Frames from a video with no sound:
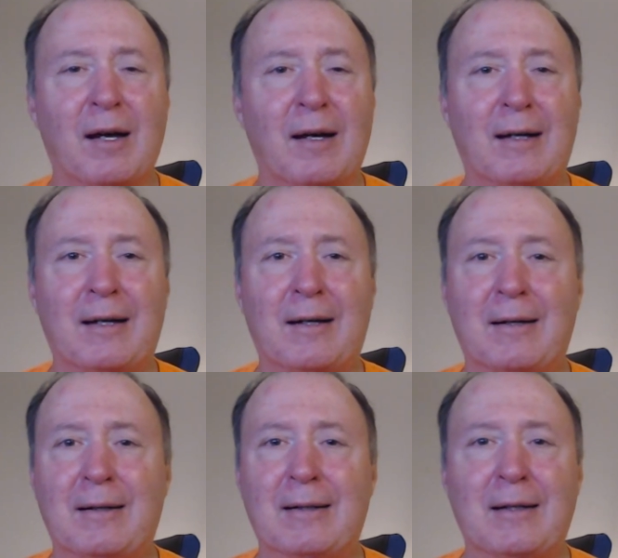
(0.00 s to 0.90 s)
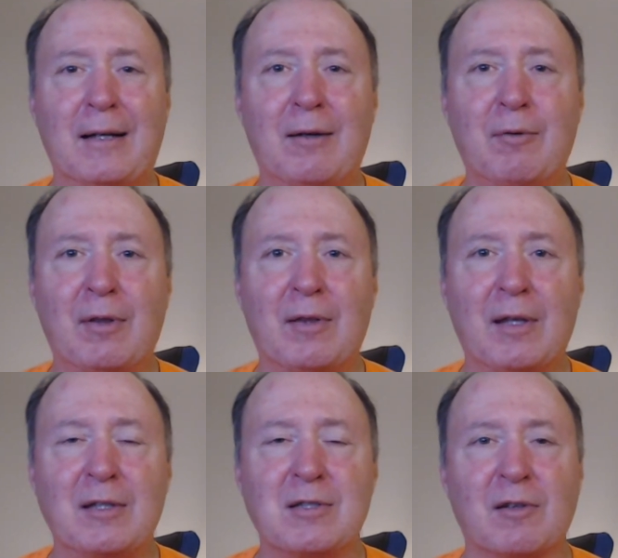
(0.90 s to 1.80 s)

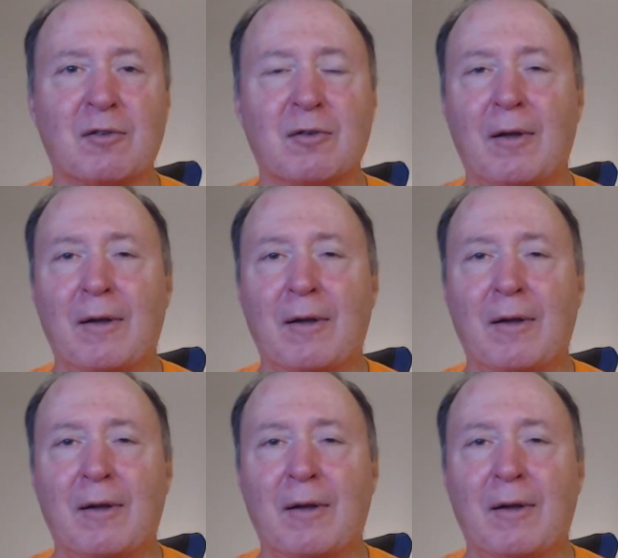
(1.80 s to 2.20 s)
Everything just,